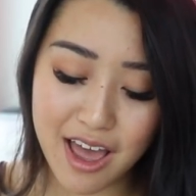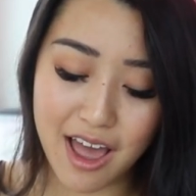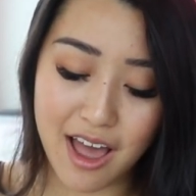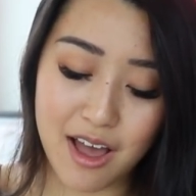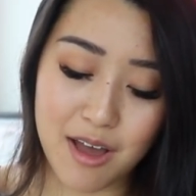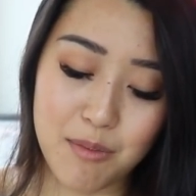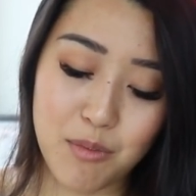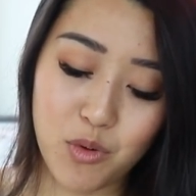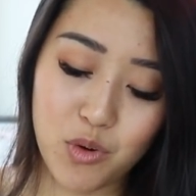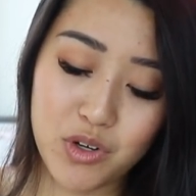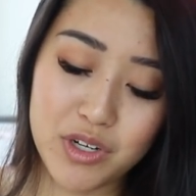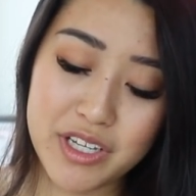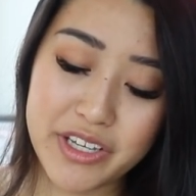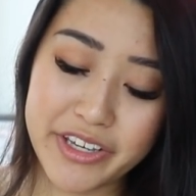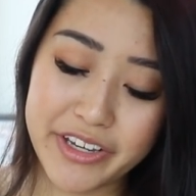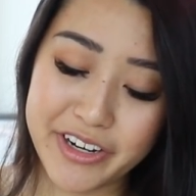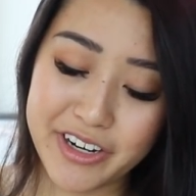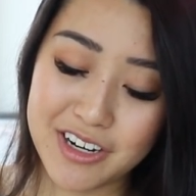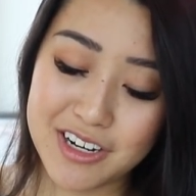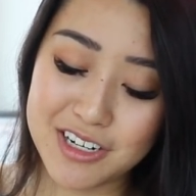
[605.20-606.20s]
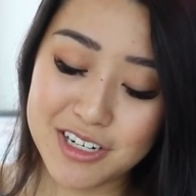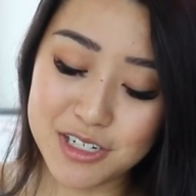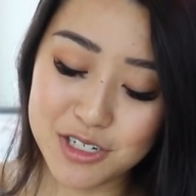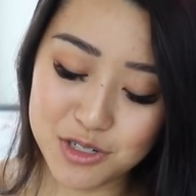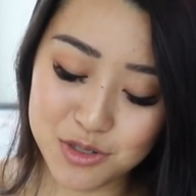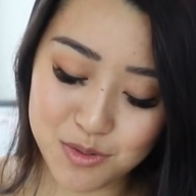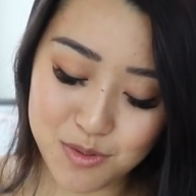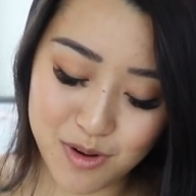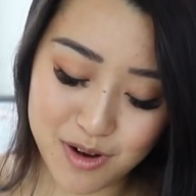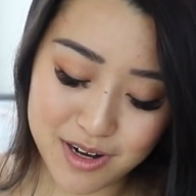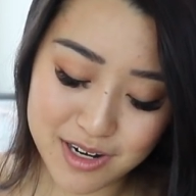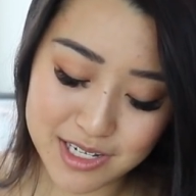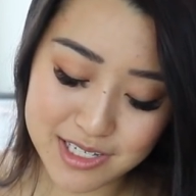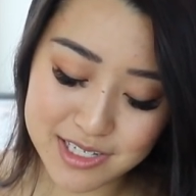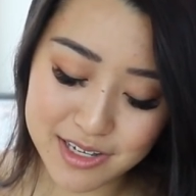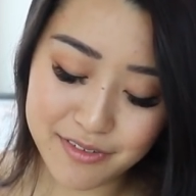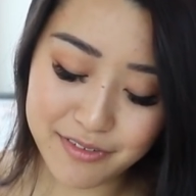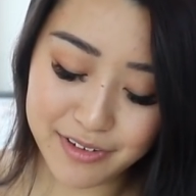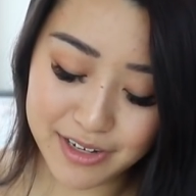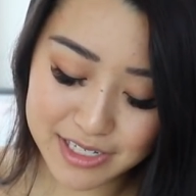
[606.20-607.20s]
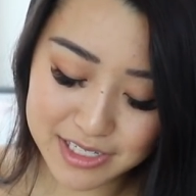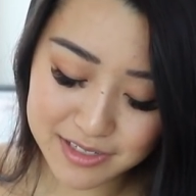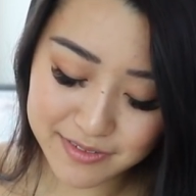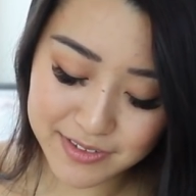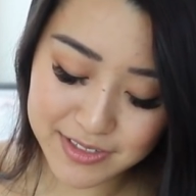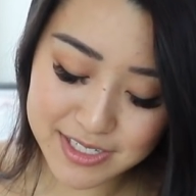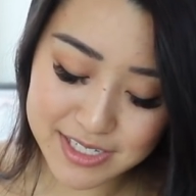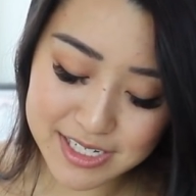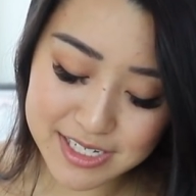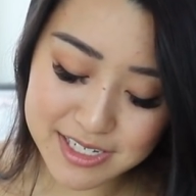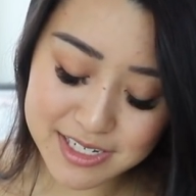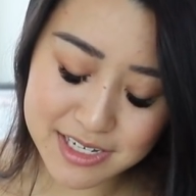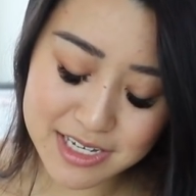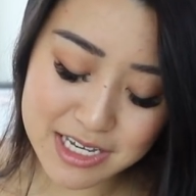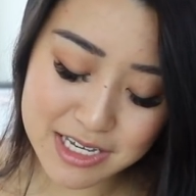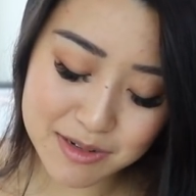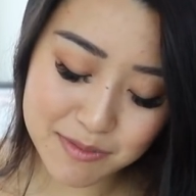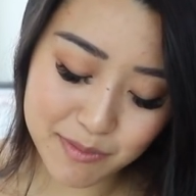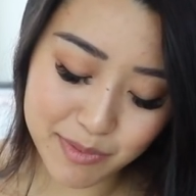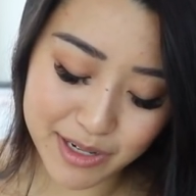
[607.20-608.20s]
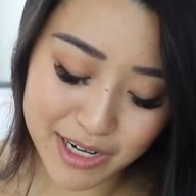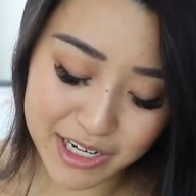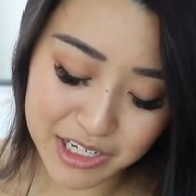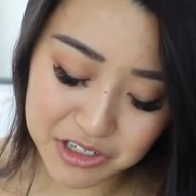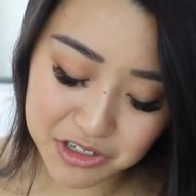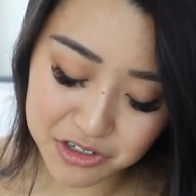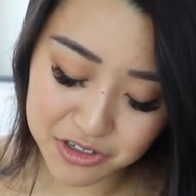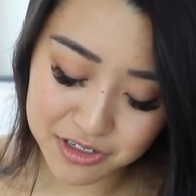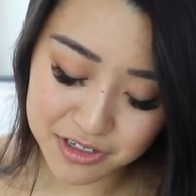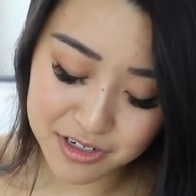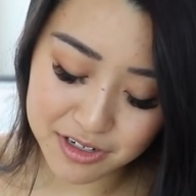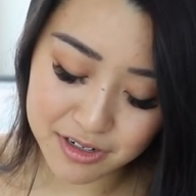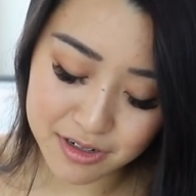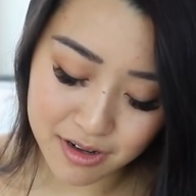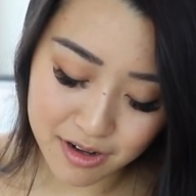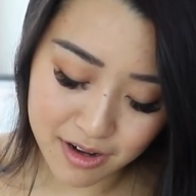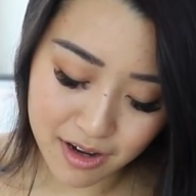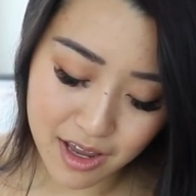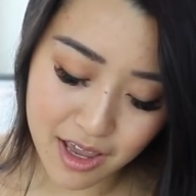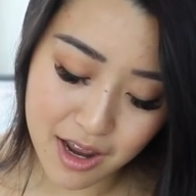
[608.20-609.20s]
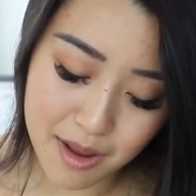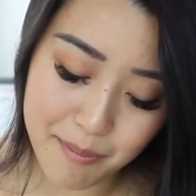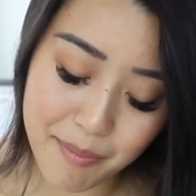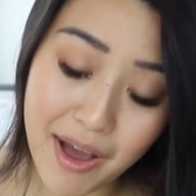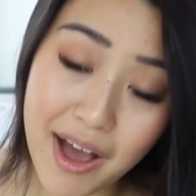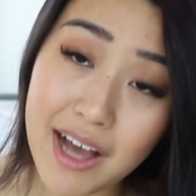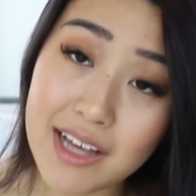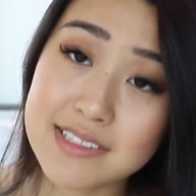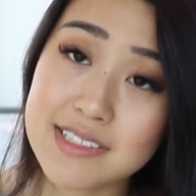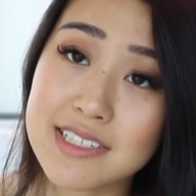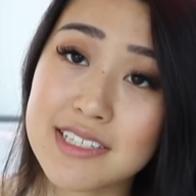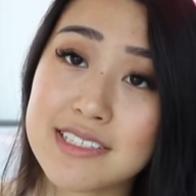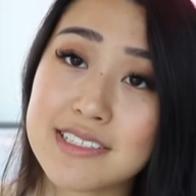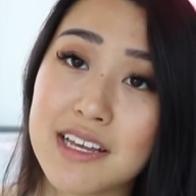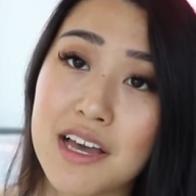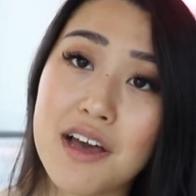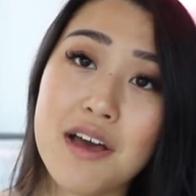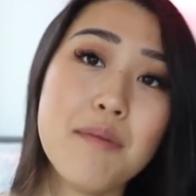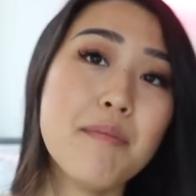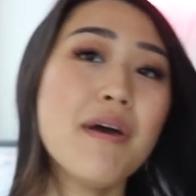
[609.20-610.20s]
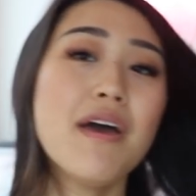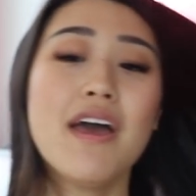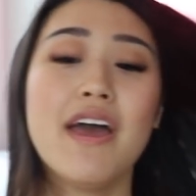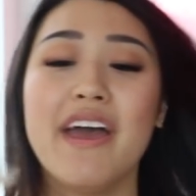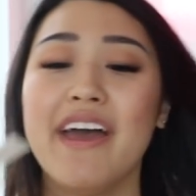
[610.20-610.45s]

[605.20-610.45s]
or geared towards festival season, but I could not pass these up.